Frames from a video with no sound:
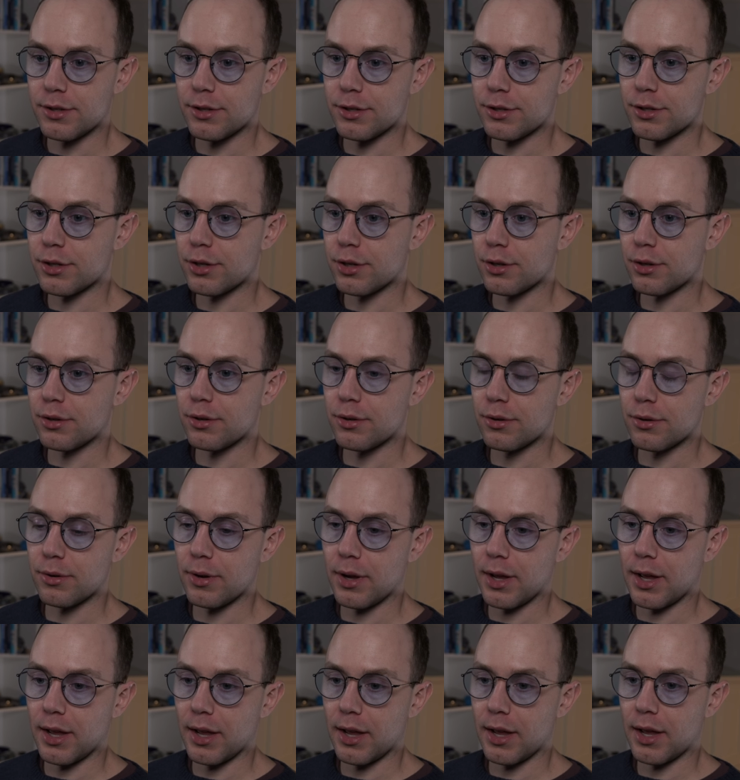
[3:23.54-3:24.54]
to
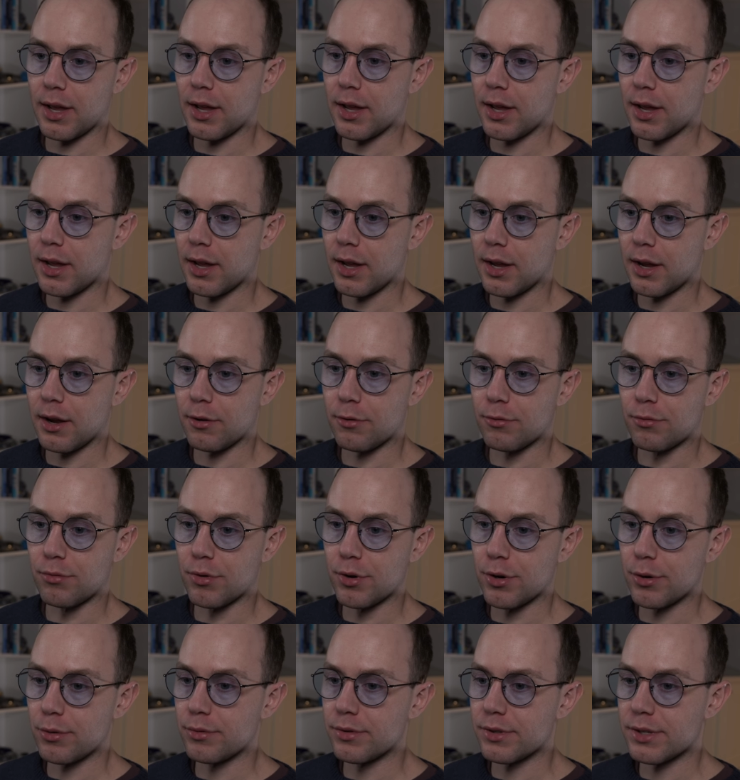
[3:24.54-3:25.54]
a
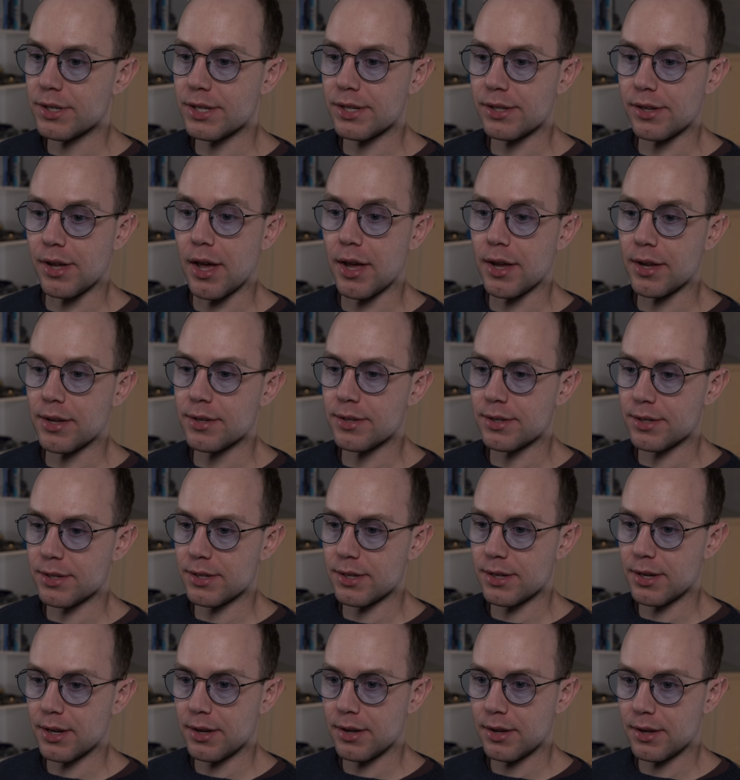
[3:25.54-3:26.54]
rune
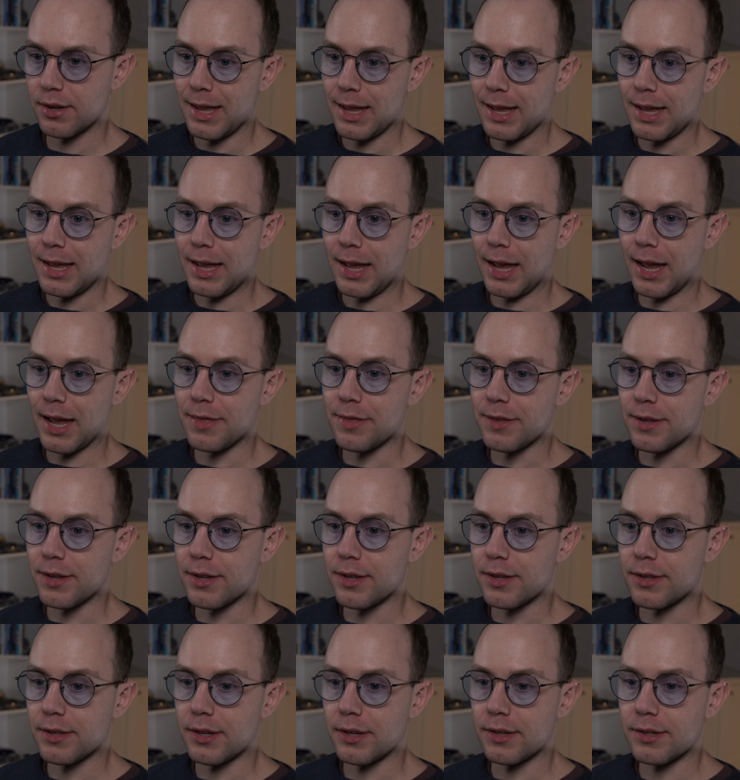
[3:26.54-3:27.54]
slice and
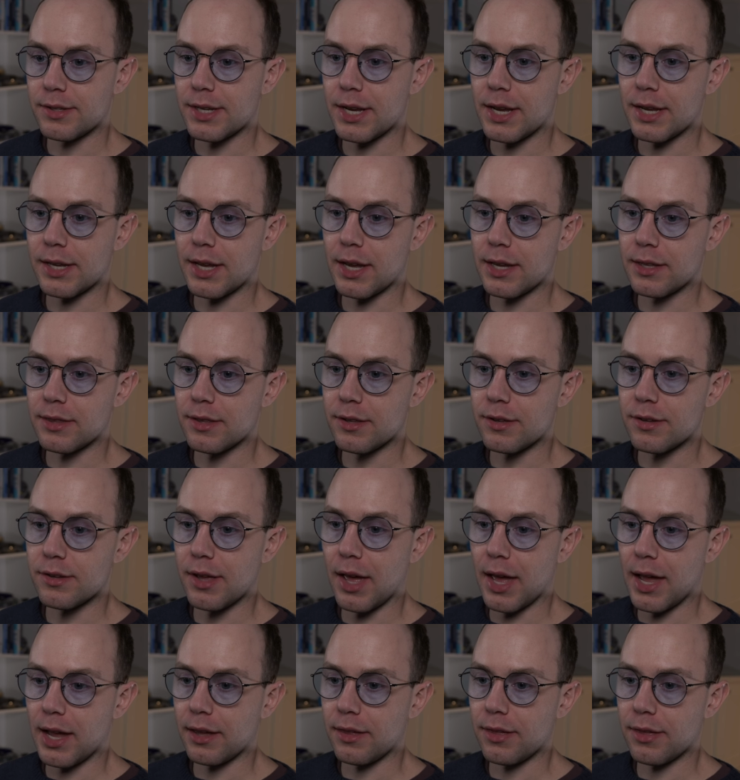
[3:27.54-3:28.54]
then taking the
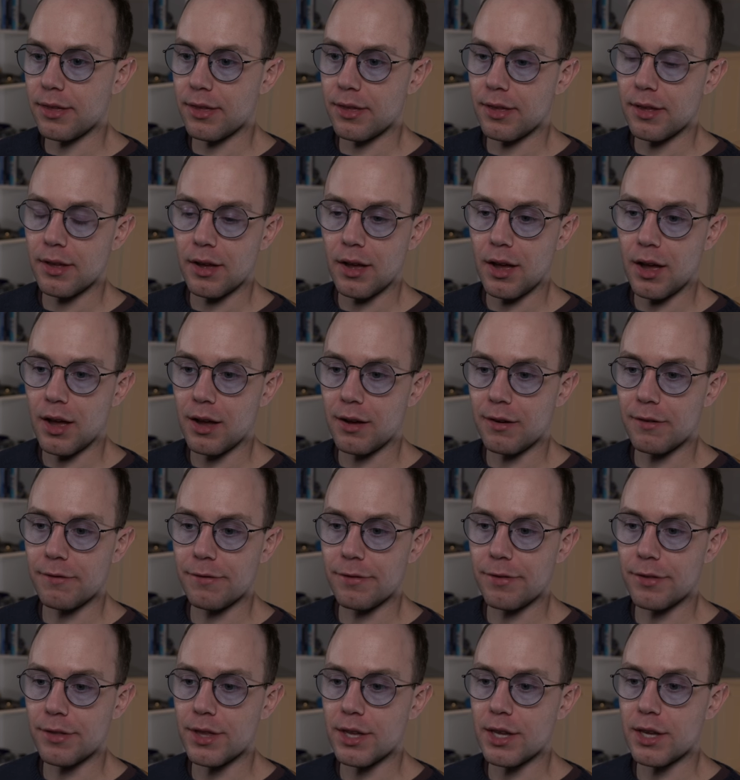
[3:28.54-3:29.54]
length
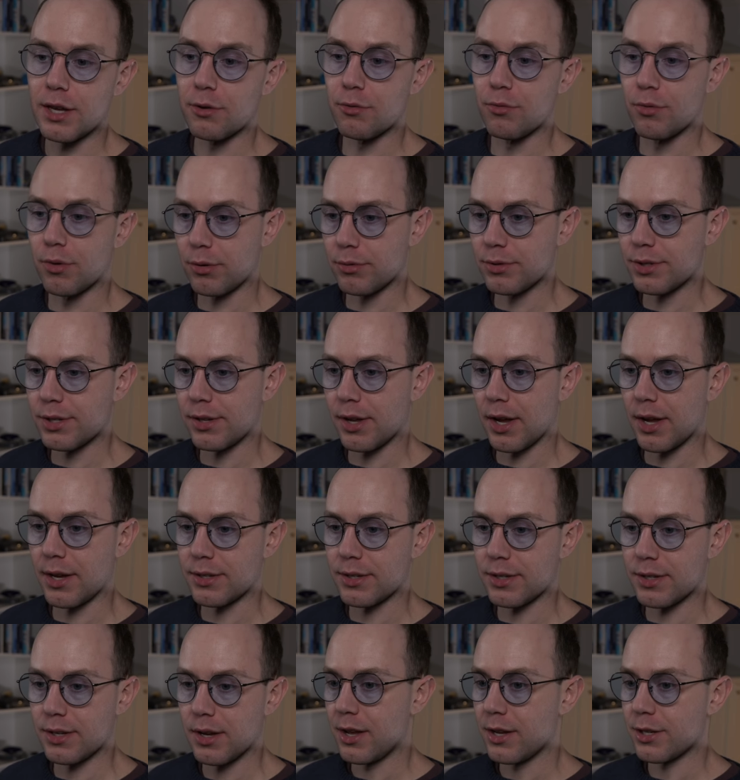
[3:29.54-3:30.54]
of the rune
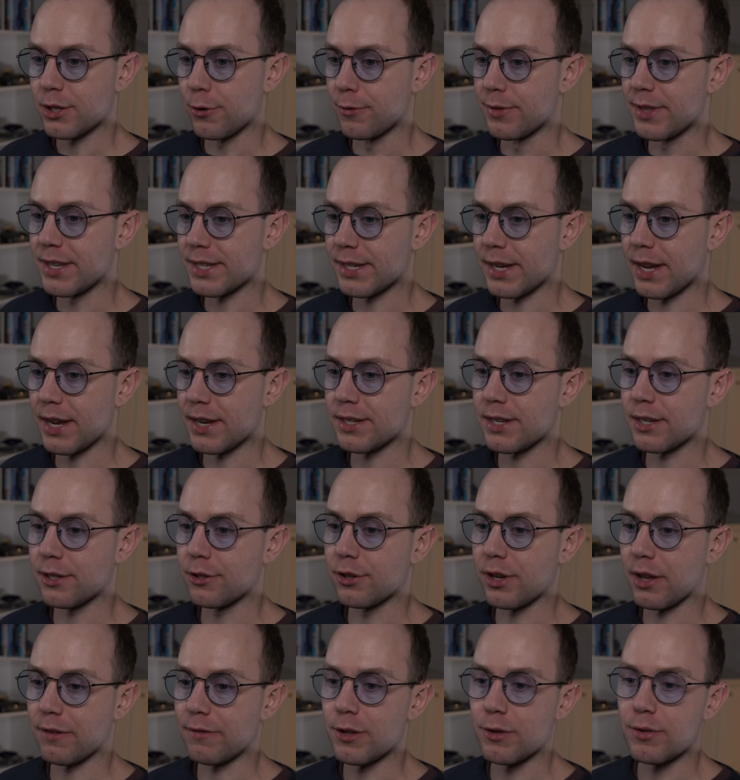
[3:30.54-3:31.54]
slice. So in this case, it'll
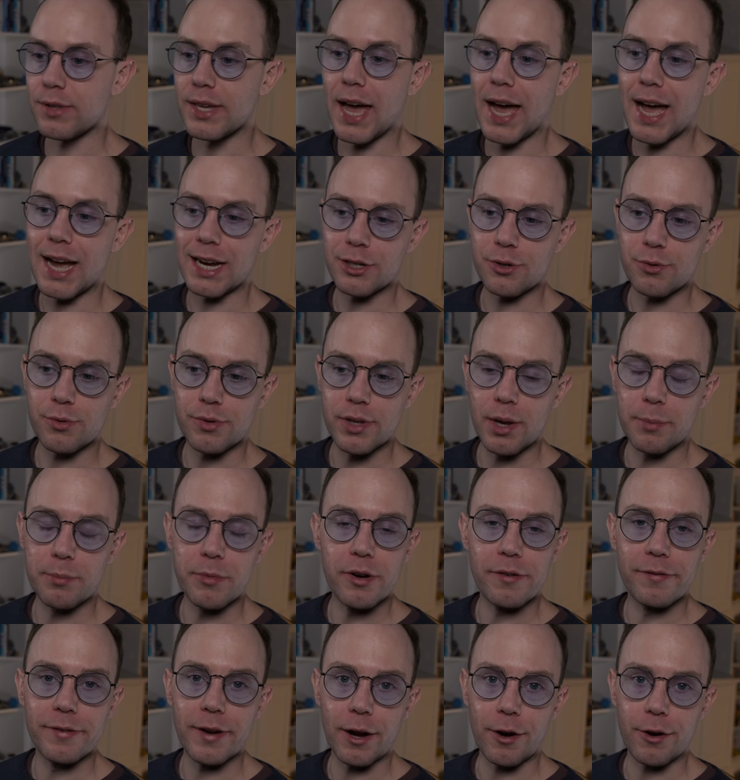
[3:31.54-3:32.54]
give you the actual number
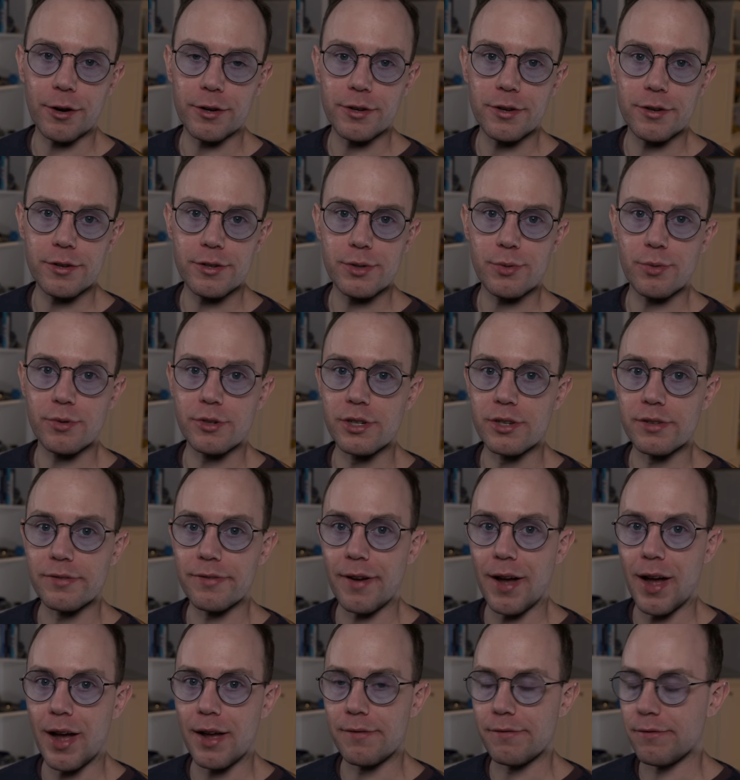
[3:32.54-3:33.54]
of characters, which is
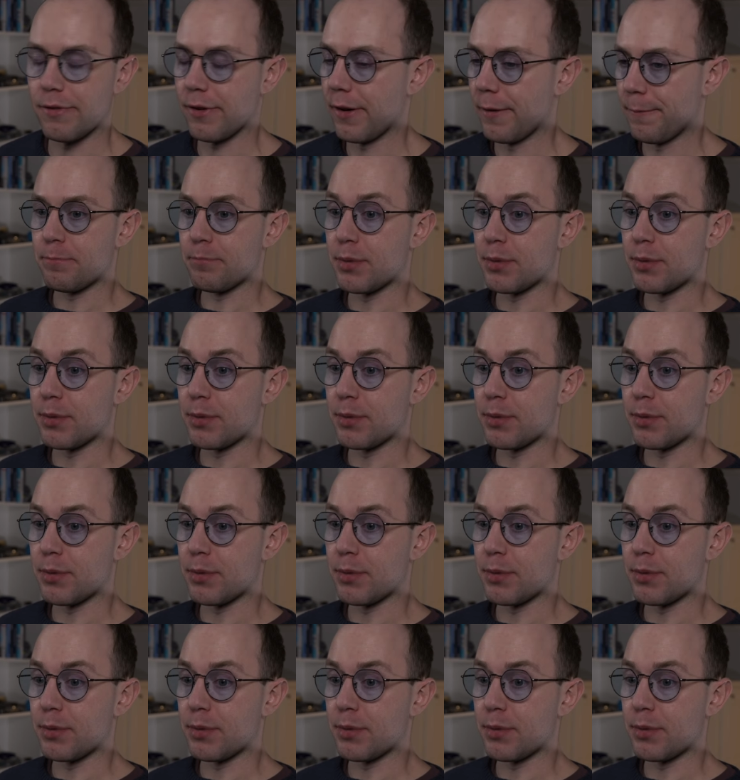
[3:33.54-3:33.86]
5.